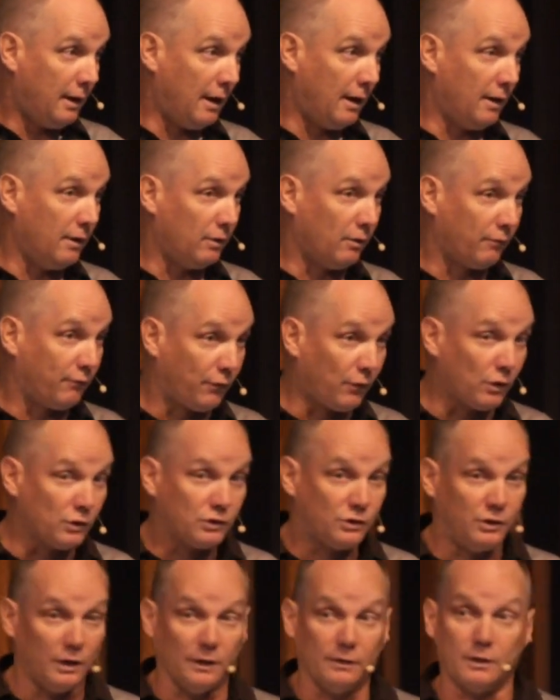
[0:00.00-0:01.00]
And the
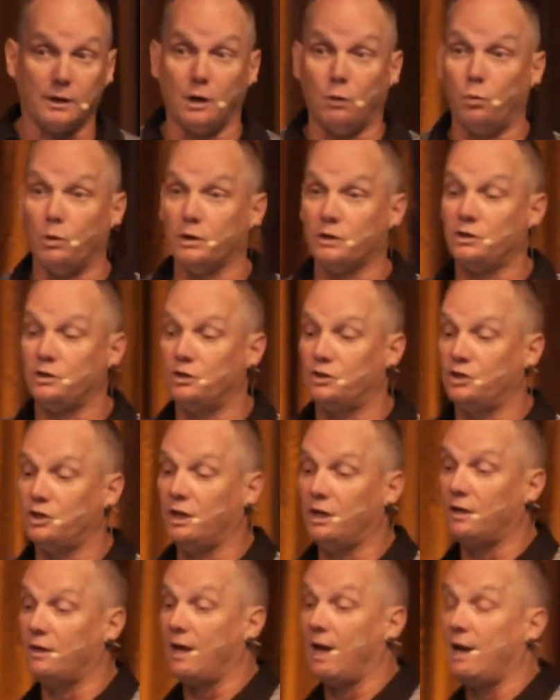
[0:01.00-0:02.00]
first thing that I want us to
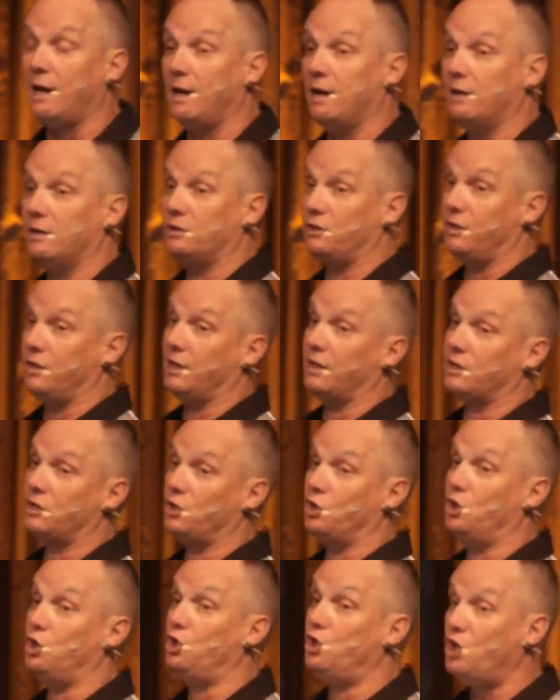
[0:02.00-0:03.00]
see to that end is
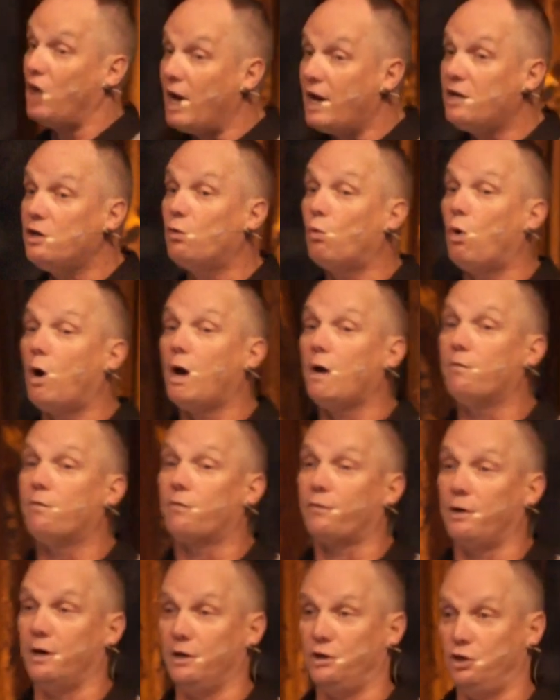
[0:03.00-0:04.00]
this: genuine
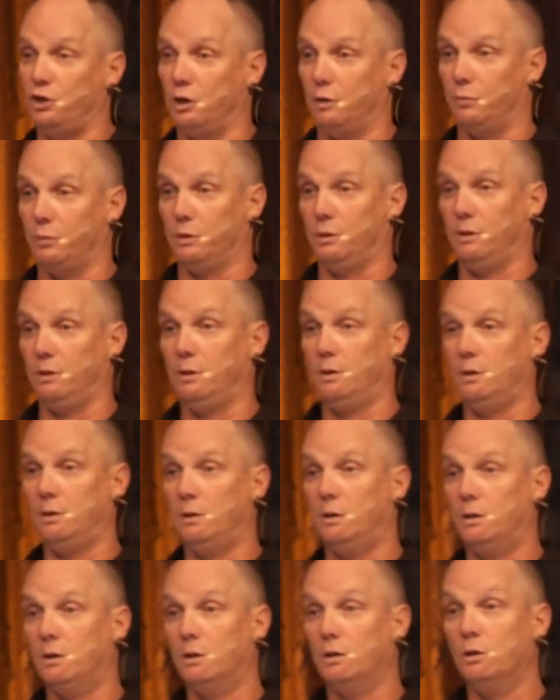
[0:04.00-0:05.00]
friendship,
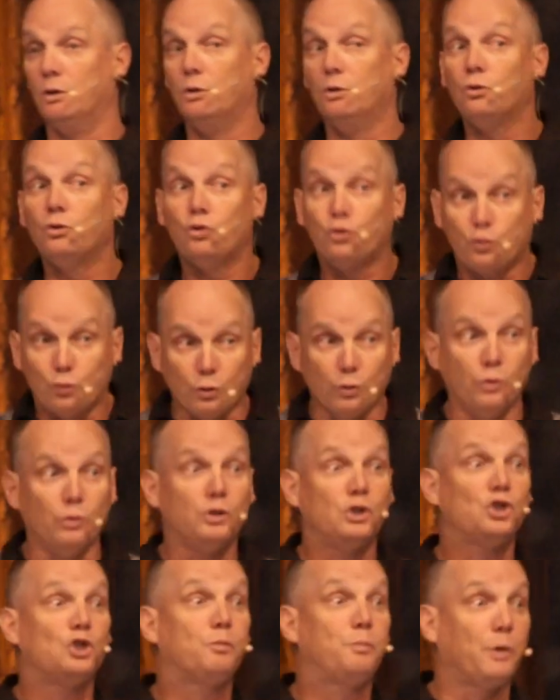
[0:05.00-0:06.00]

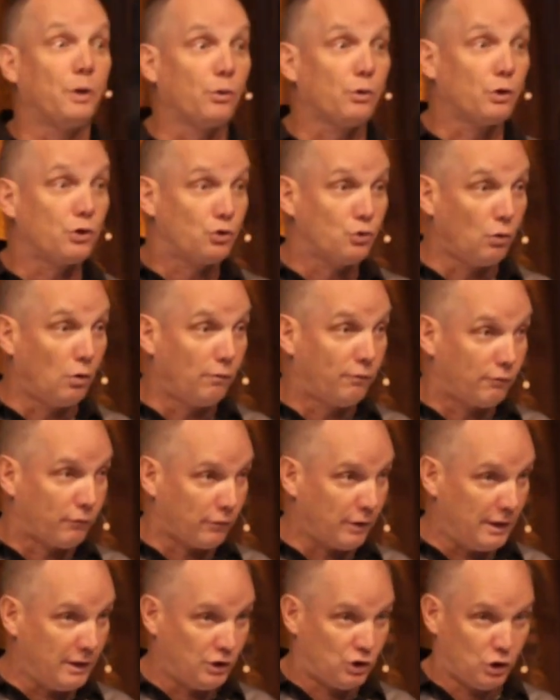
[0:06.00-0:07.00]
true spiritual
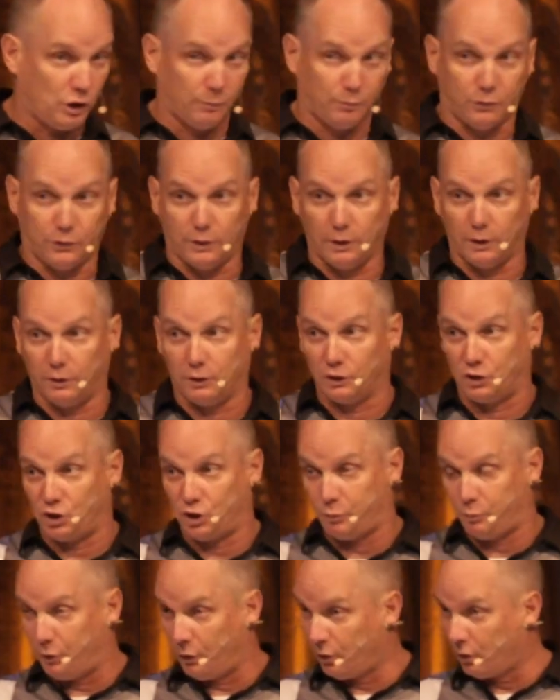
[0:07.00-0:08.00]
friendship that the
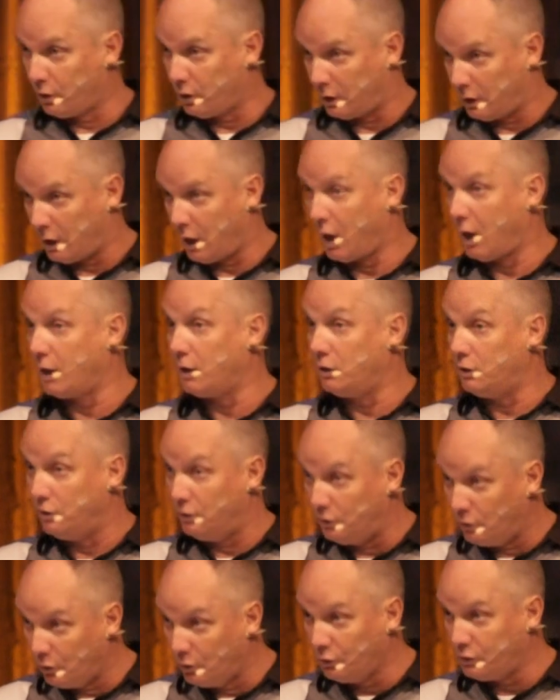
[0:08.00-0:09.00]
Spirit of God
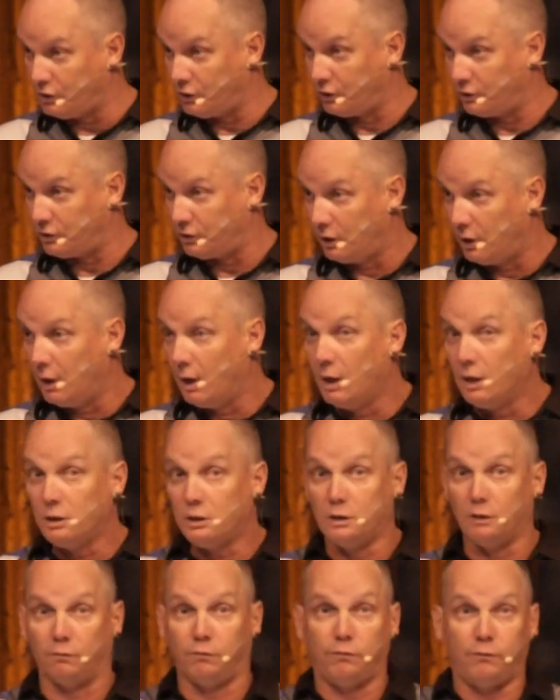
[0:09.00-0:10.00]
uses
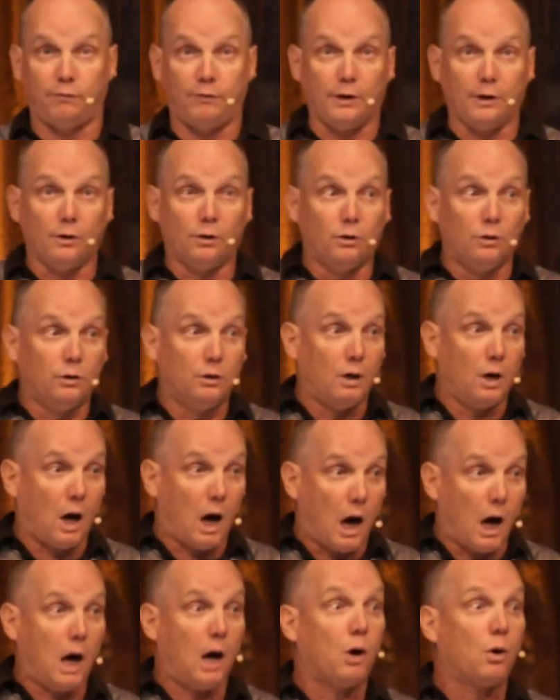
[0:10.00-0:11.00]
to fill
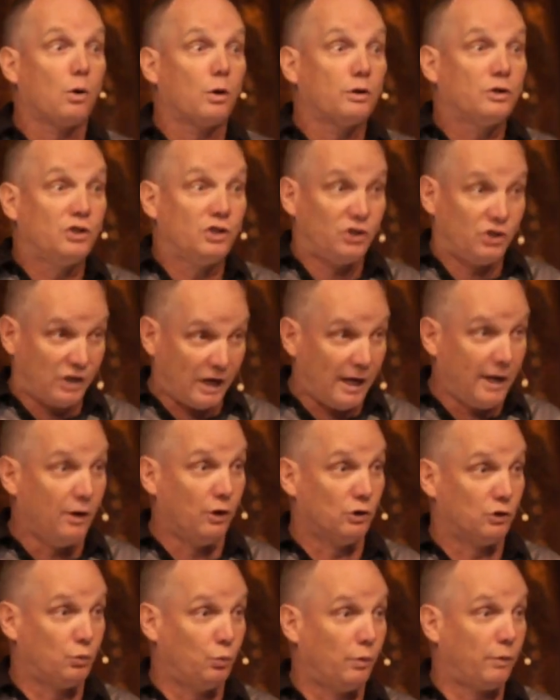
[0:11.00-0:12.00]
our
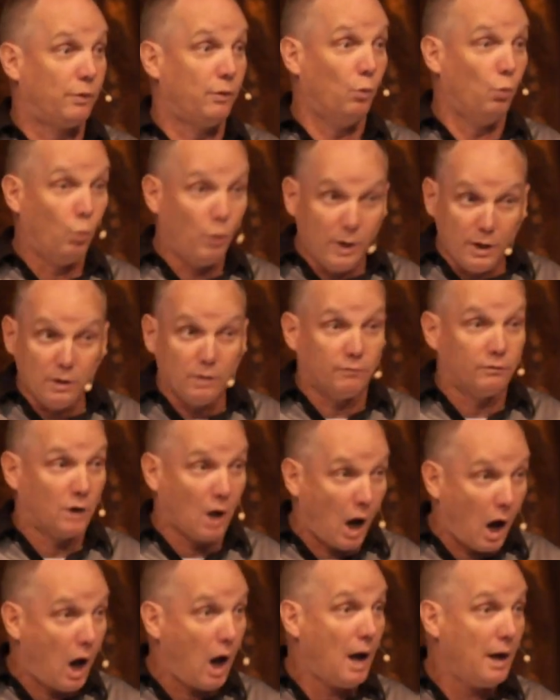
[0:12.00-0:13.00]
sails with the wind of
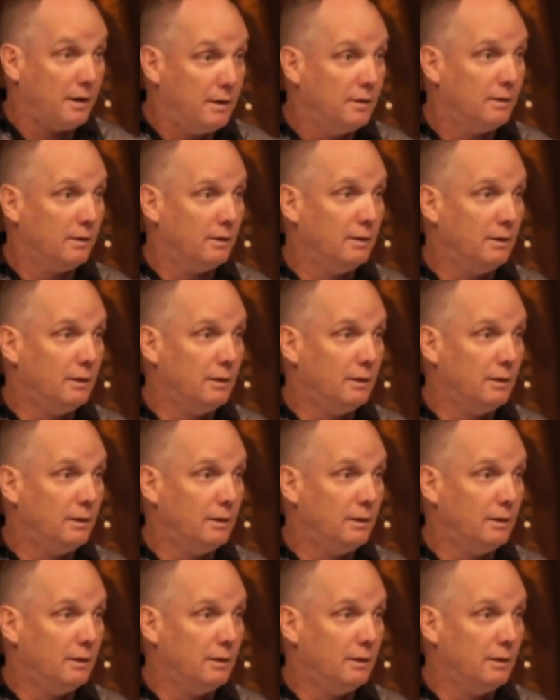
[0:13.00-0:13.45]
God.